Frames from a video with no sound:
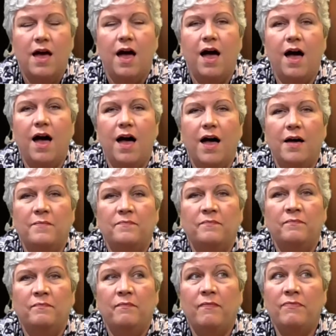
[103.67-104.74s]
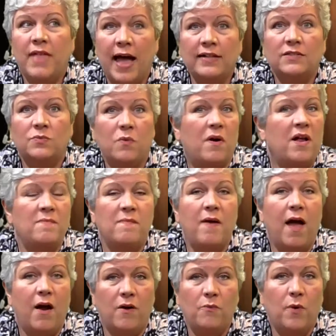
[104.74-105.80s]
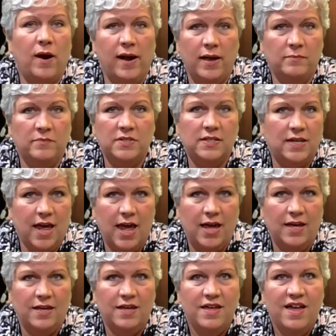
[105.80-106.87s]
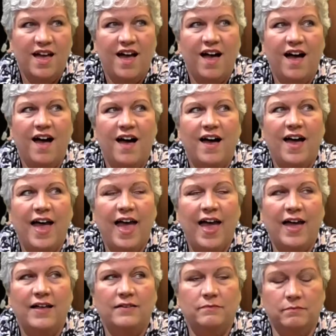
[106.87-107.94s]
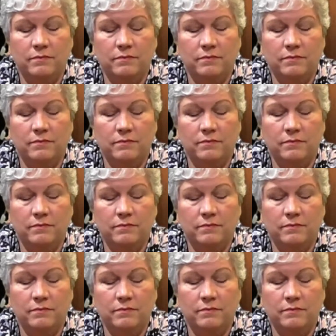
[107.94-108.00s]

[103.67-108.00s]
um, that's where, I'm, uh, where I am today. Uh, and